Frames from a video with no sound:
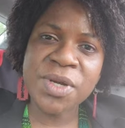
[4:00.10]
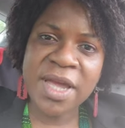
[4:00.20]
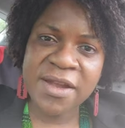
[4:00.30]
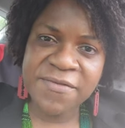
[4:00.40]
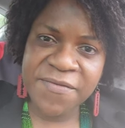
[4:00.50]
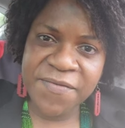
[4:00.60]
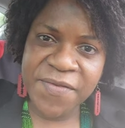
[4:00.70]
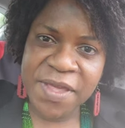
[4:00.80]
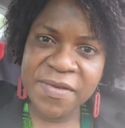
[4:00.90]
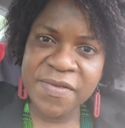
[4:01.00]
can
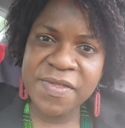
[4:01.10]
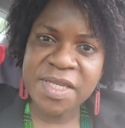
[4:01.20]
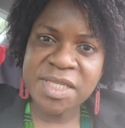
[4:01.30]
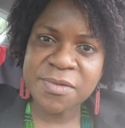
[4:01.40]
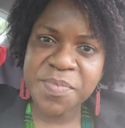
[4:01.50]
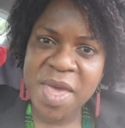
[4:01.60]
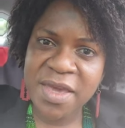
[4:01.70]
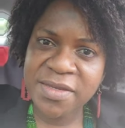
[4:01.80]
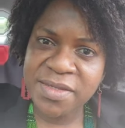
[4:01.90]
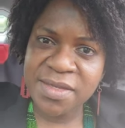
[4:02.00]
fill the
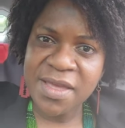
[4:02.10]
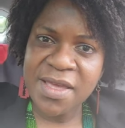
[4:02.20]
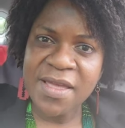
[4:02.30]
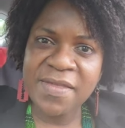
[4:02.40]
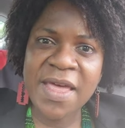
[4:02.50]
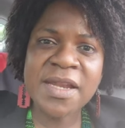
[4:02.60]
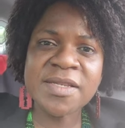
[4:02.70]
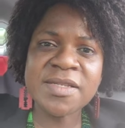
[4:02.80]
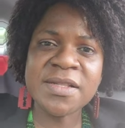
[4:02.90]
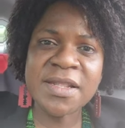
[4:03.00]
space that
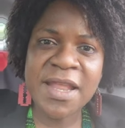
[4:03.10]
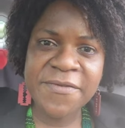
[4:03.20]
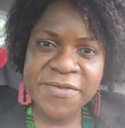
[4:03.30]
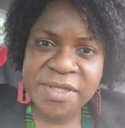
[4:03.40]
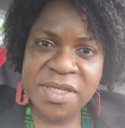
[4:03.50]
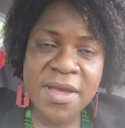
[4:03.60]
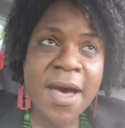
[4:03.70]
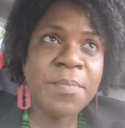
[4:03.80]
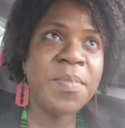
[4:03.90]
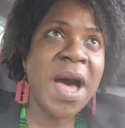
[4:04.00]
is left
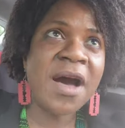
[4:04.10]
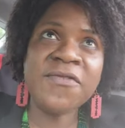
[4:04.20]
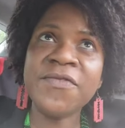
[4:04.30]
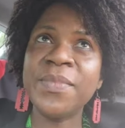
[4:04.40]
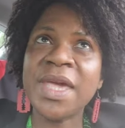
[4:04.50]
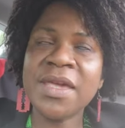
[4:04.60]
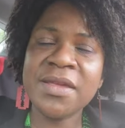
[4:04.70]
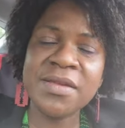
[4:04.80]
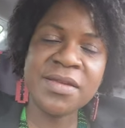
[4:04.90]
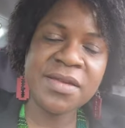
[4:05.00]
above me,